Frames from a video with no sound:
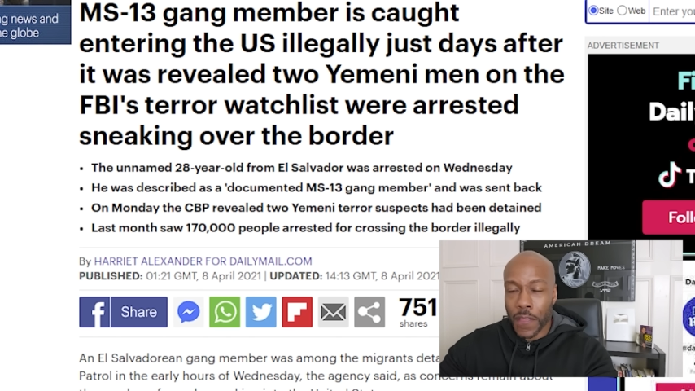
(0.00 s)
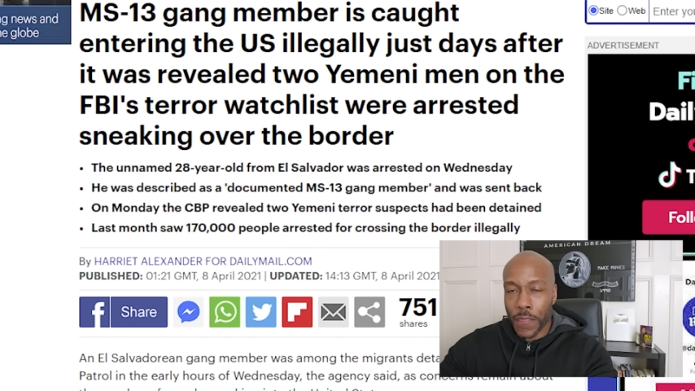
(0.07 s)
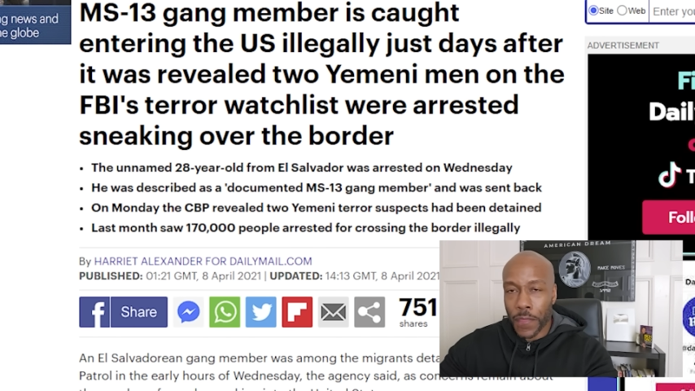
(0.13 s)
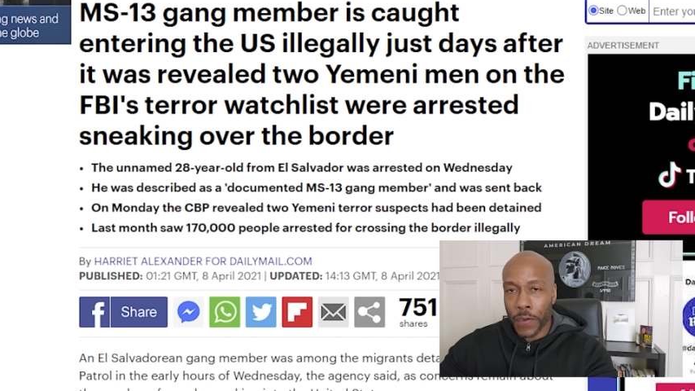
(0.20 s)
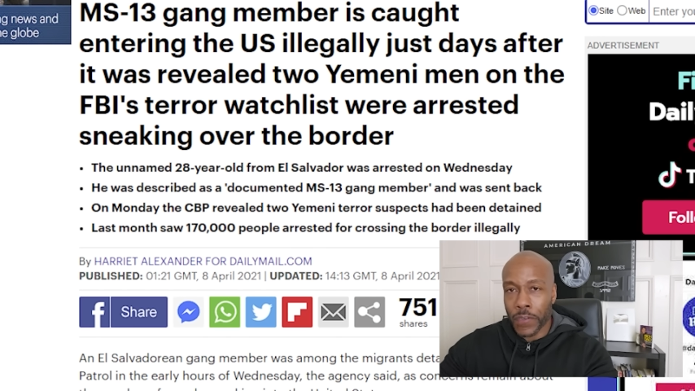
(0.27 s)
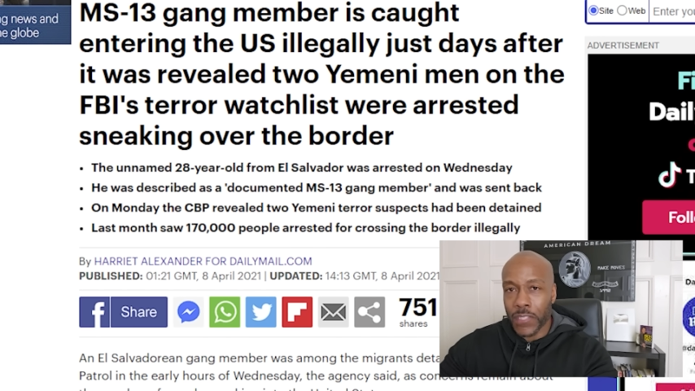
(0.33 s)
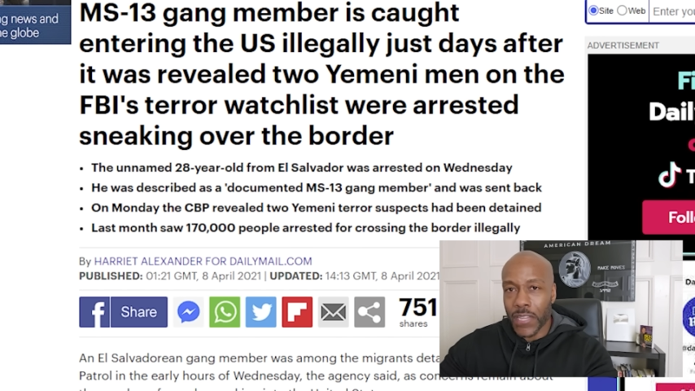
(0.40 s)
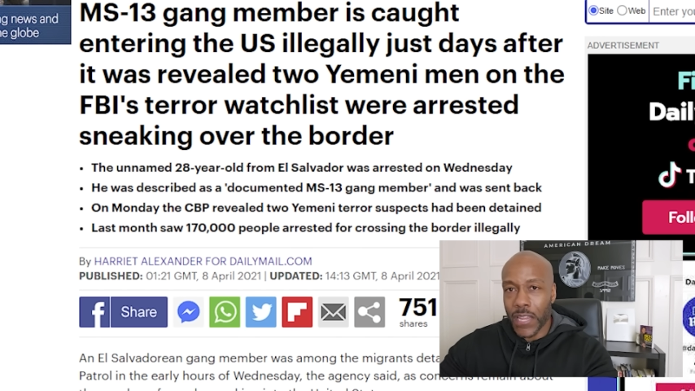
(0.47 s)

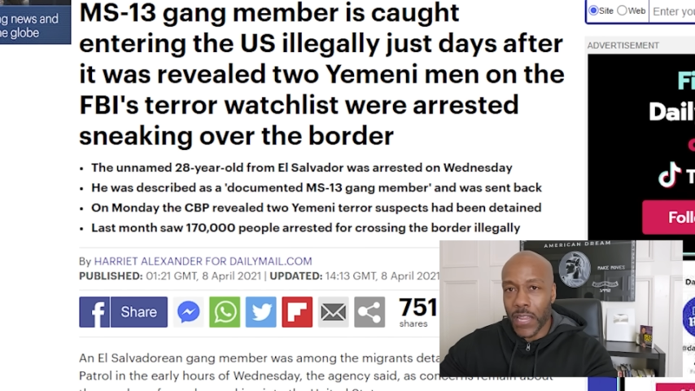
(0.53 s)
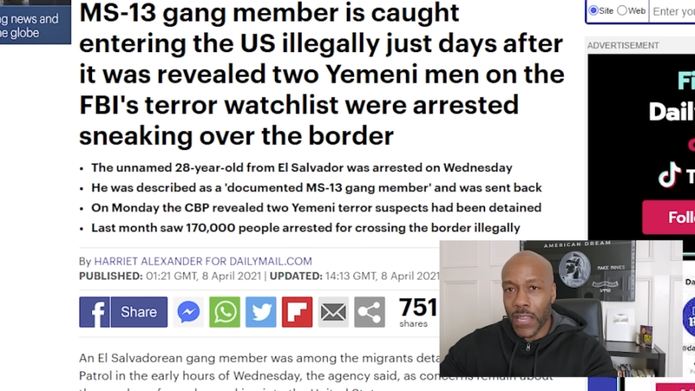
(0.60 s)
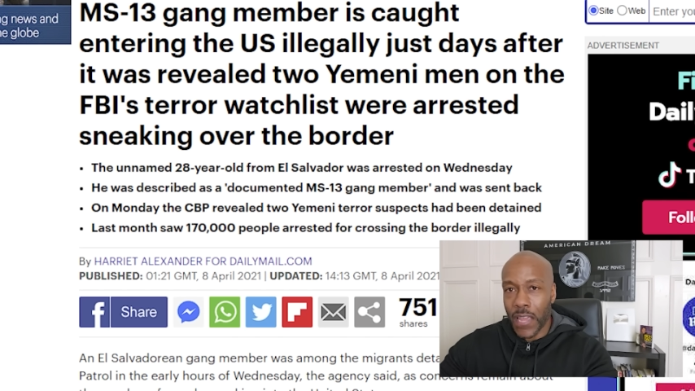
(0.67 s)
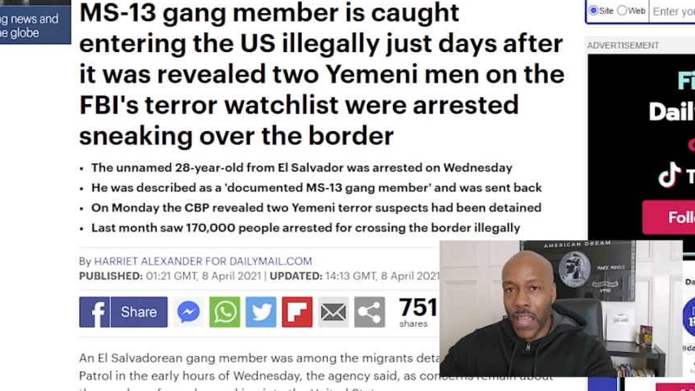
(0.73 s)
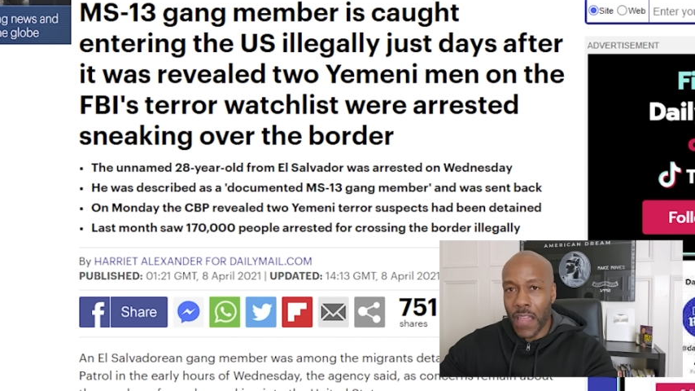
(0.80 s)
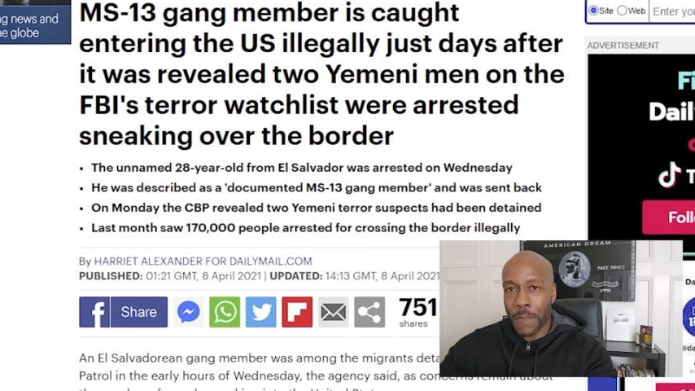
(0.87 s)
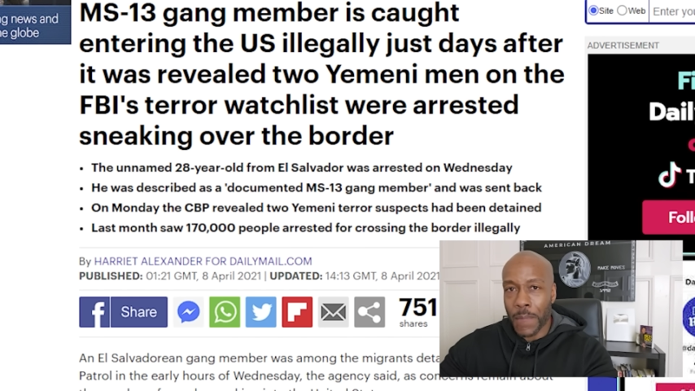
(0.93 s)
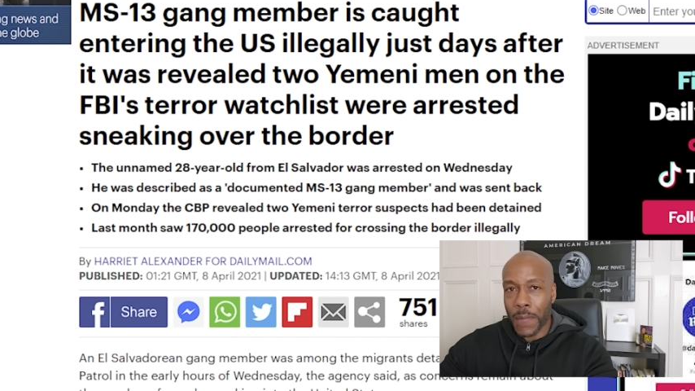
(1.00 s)
13
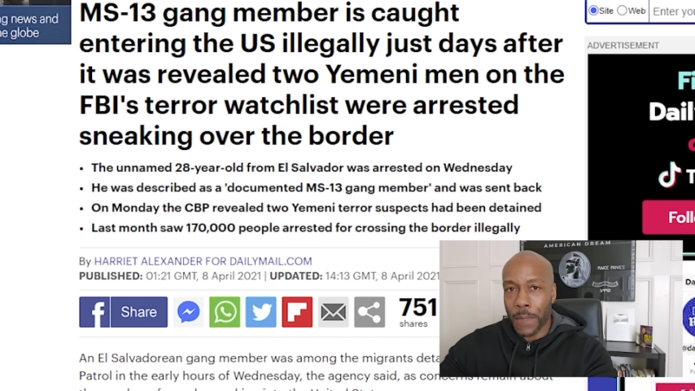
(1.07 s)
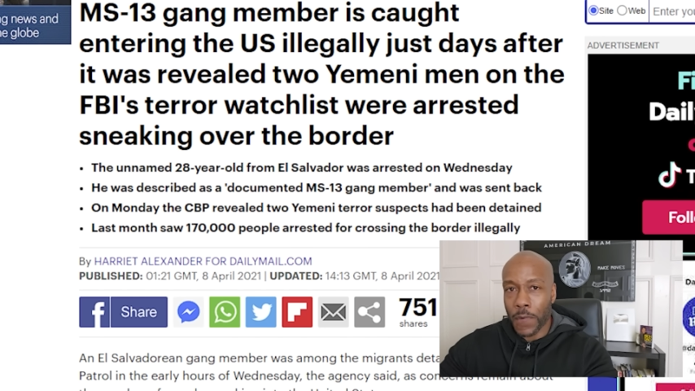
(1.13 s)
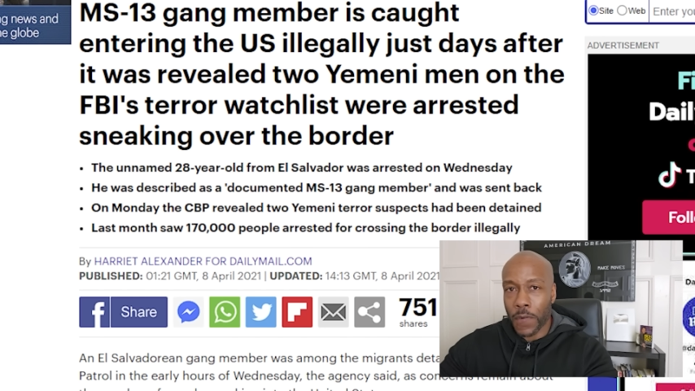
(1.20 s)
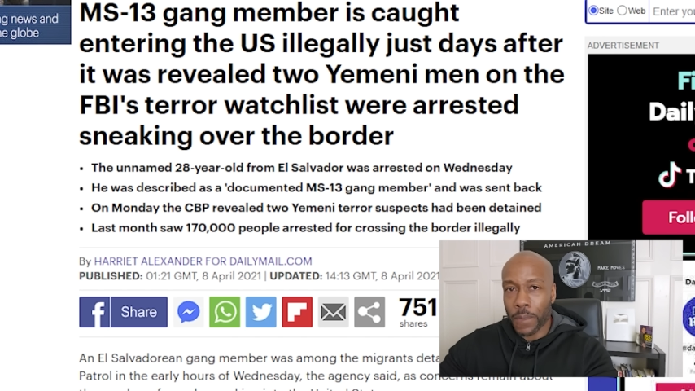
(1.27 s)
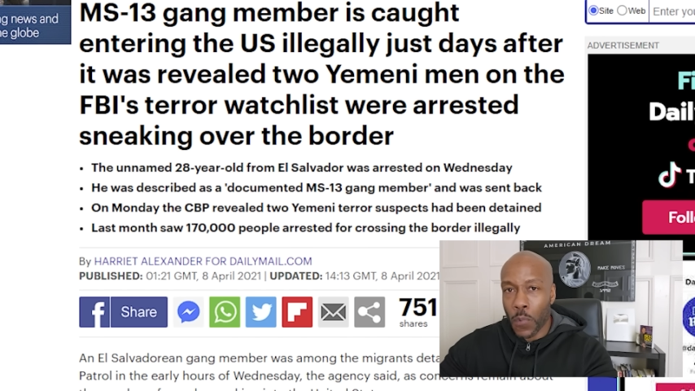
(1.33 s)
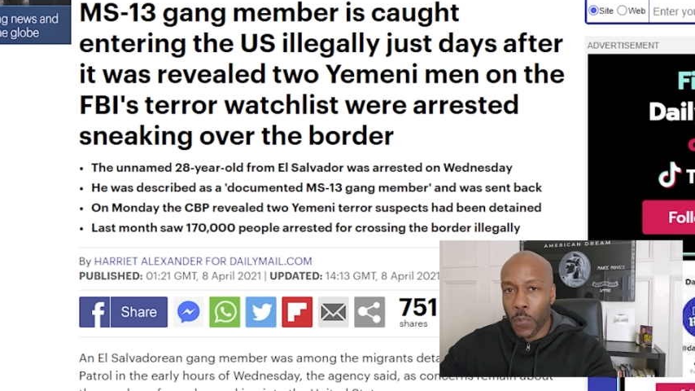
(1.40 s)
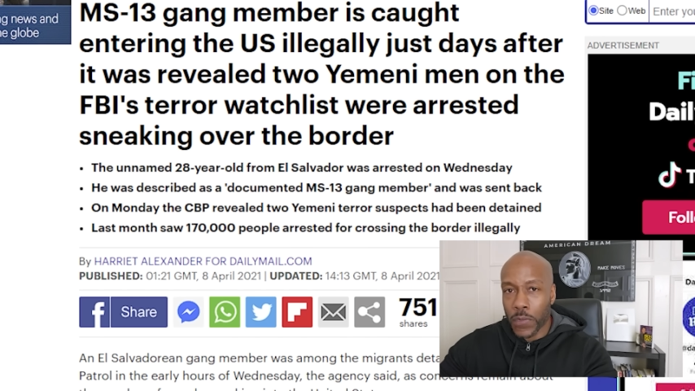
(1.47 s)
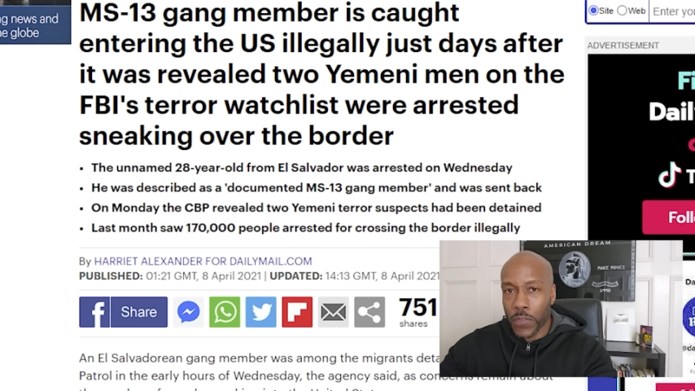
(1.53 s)
gang member
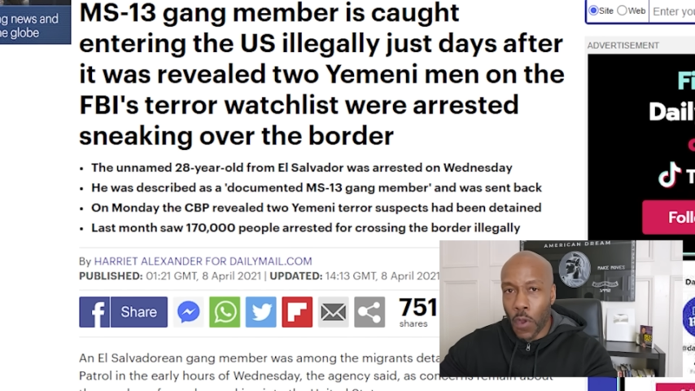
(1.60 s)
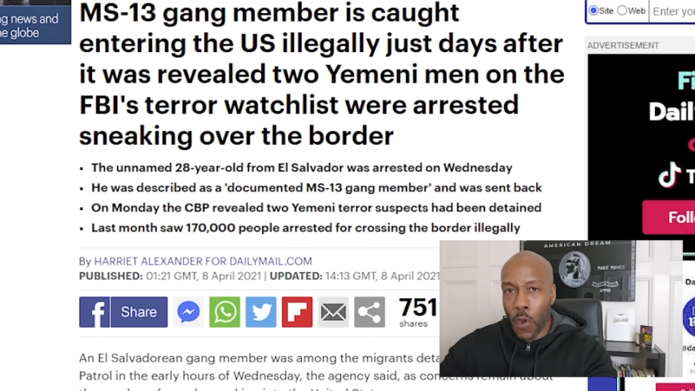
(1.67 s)
who was